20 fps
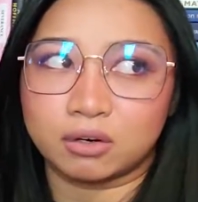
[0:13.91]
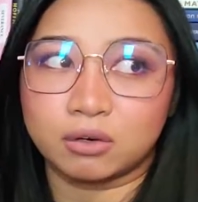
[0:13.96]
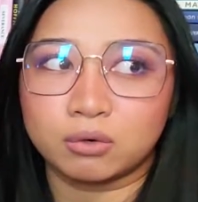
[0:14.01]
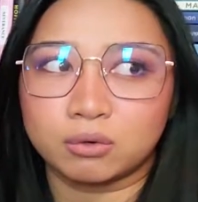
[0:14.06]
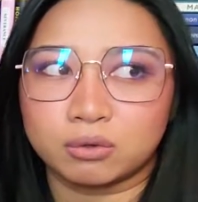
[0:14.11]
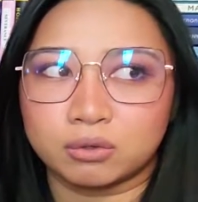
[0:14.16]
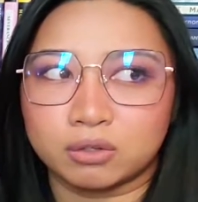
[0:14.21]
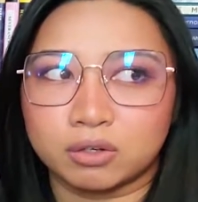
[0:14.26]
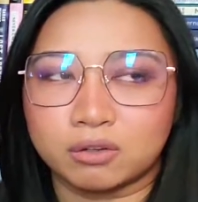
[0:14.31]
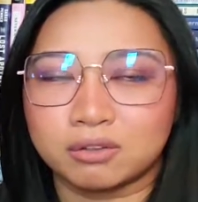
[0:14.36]

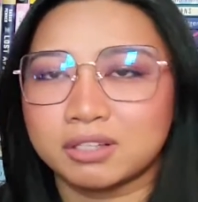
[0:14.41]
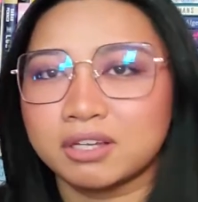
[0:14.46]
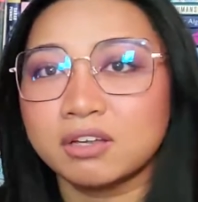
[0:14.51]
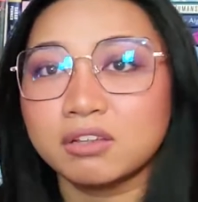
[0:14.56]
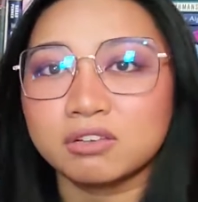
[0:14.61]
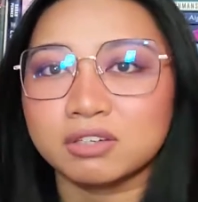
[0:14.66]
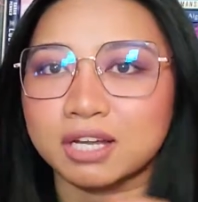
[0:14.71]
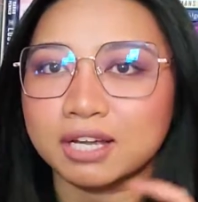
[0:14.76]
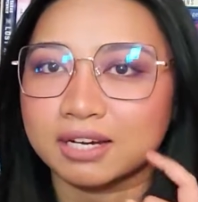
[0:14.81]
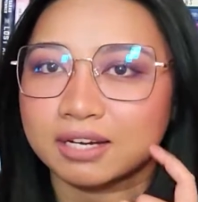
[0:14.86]
oh no, the
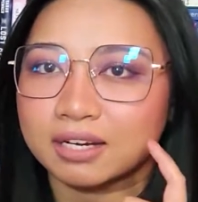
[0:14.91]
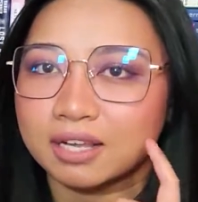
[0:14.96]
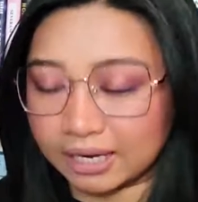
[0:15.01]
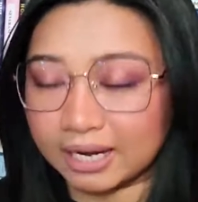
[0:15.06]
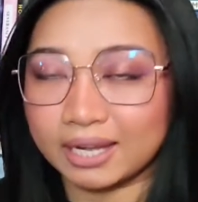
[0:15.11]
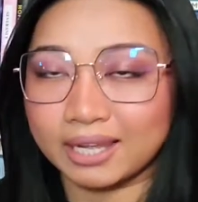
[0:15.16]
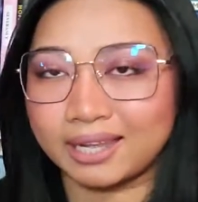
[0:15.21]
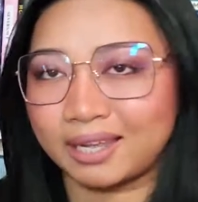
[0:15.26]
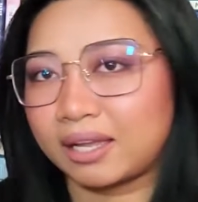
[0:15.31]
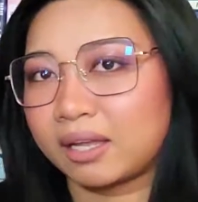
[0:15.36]
other night, that
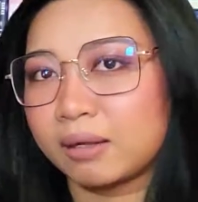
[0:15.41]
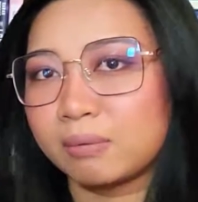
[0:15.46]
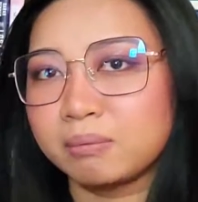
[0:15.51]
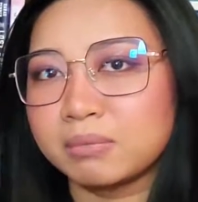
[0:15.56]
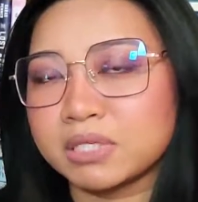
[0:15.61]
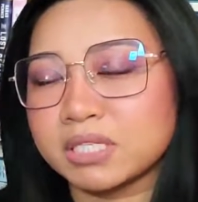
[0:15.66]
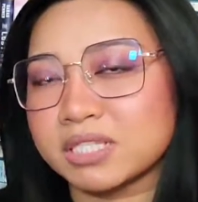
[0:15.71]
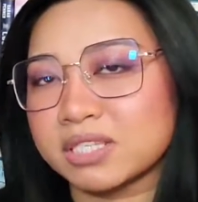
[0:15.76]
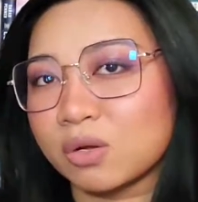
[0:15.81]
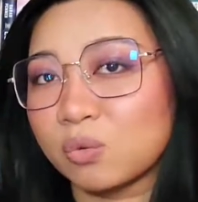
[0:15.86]
I am
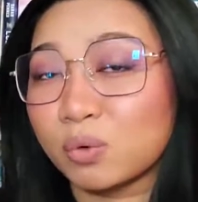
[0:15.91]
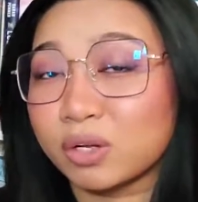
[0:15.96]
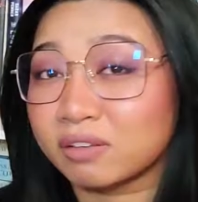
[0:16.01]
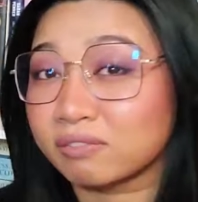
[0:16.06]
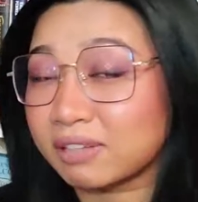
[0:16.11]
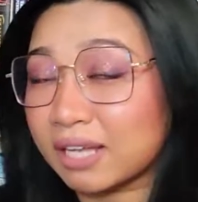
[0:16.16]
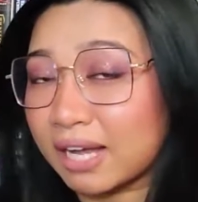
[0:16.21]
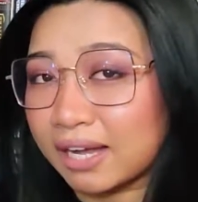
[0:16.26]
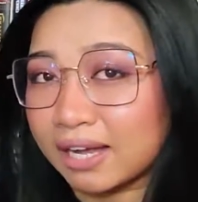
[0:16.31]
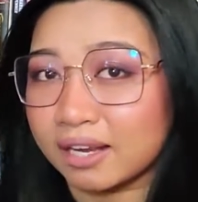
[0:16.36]
missing one
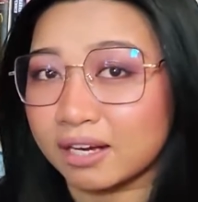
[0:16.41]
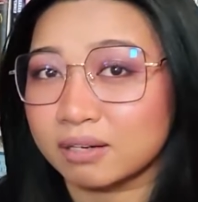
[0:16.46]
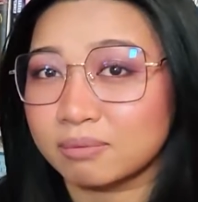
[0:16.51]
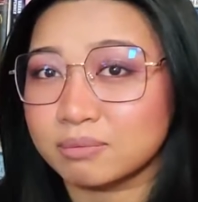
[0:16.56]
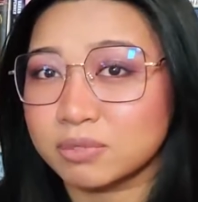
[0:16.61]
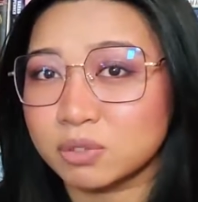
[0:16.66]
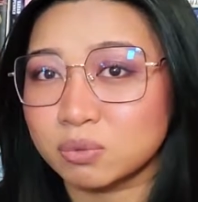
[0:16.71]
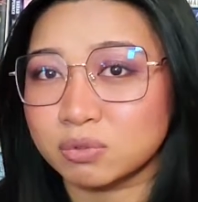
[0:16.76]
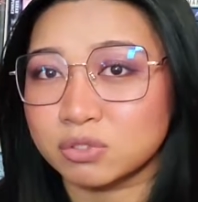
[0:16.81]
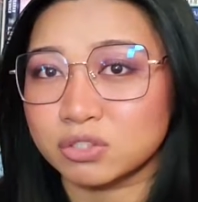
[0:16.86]
of the
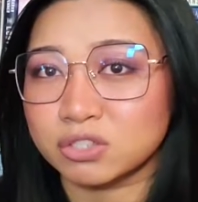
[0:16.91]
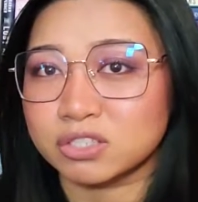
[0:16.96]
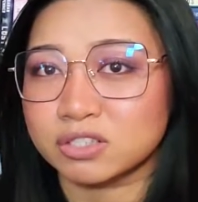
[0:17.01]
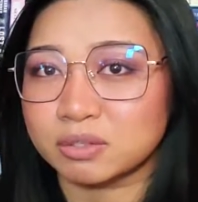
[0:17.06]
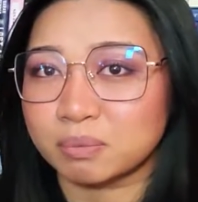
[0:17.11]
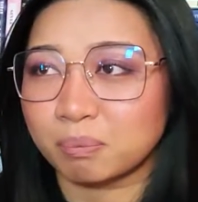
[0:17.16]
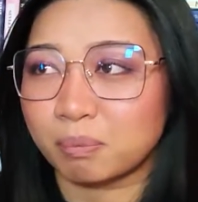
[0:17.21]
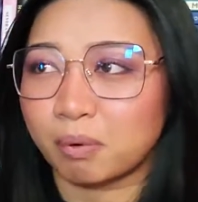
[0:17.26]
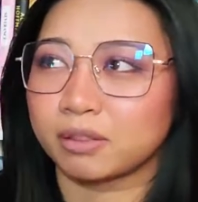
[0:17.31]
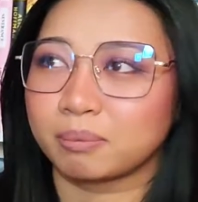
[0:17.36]
items, which is the,